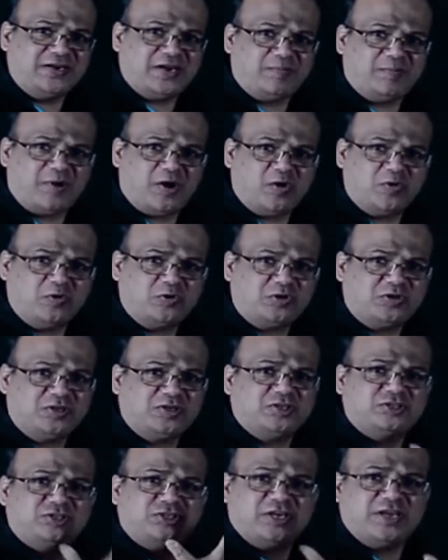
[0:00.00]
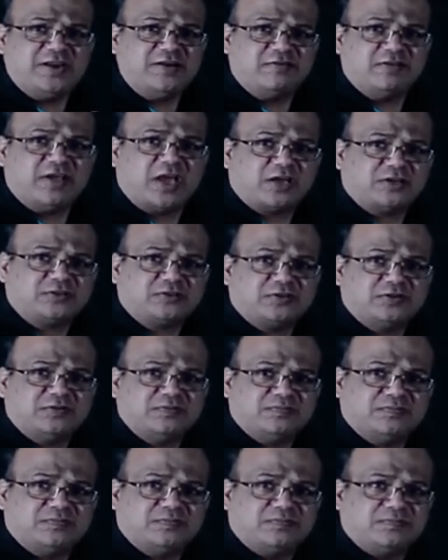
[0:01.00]
about chain reaction.
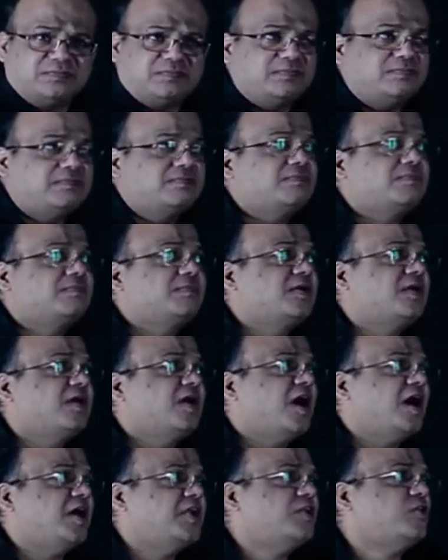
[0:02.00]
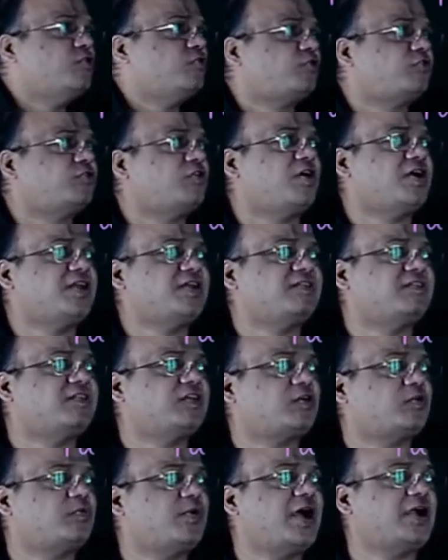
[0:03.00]
A neutron is
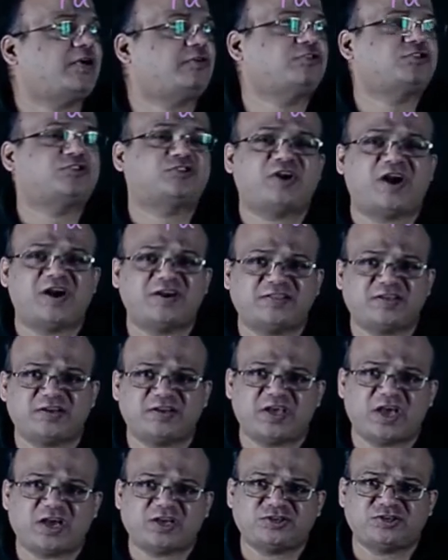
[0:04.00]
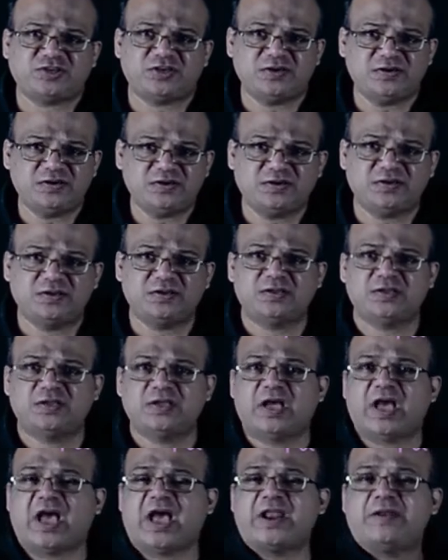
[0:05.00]
required to start the reaction
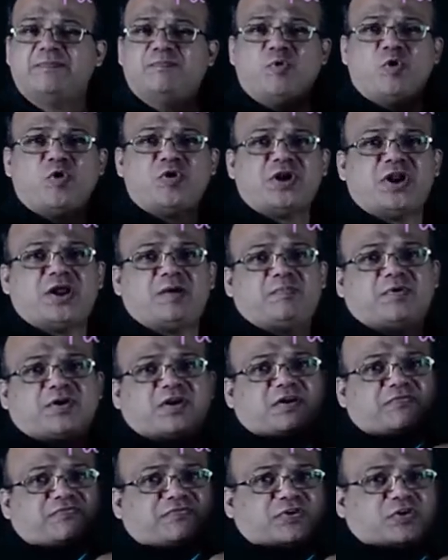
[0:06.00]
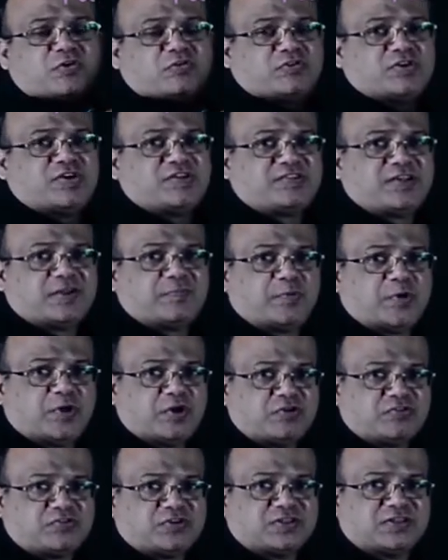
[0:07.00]
and more number of neutrons are
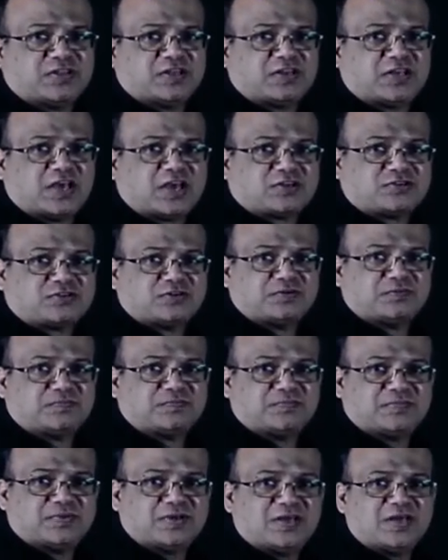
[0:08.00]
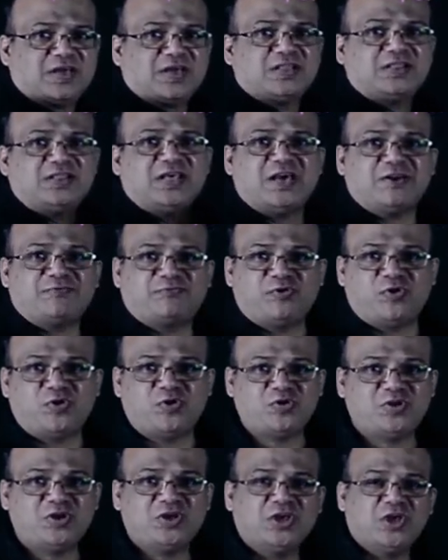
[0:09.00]
produced in the reaction.
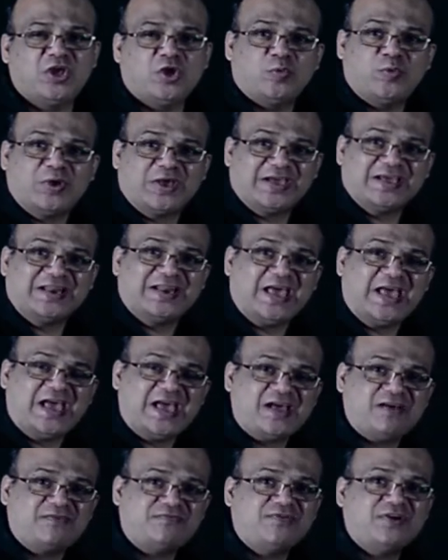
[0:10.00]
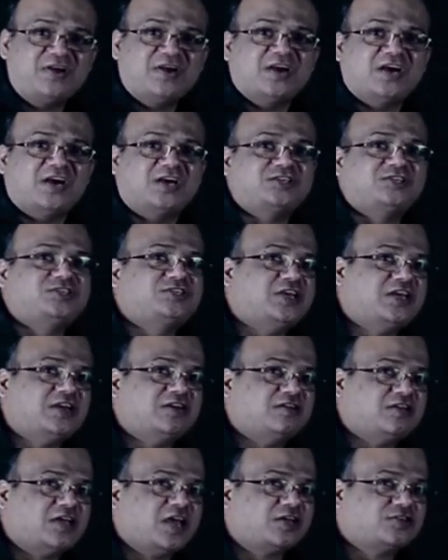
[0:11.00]
Therefore, we can have a chain
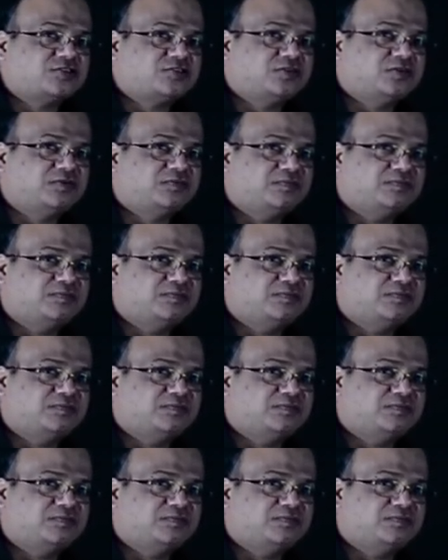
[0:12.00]
reaction.